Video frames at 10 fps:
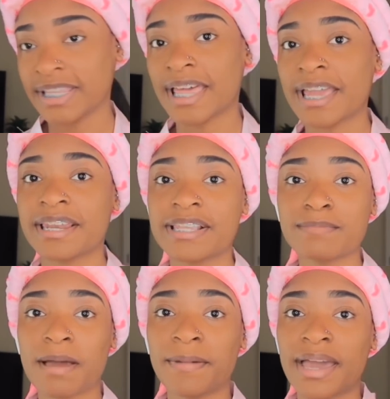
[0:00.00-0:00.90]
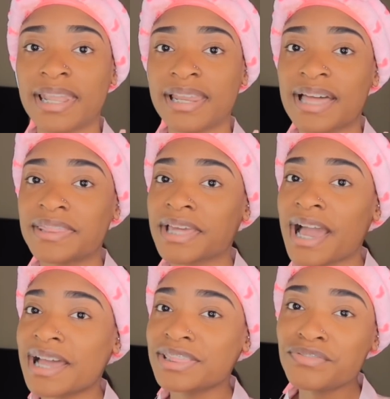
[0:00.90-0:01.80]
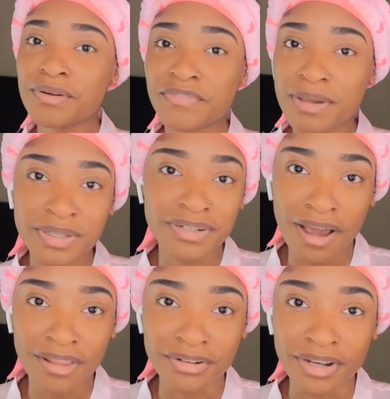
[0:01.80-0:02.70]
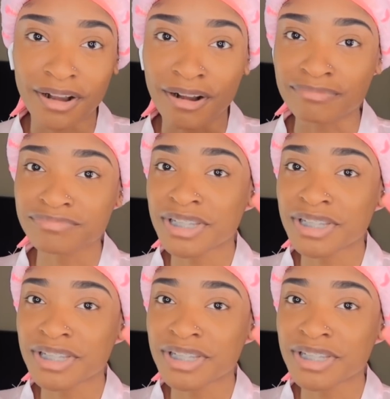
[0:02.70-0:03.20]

Like, this is my palette. I think I got this from Family Dollar, y'all.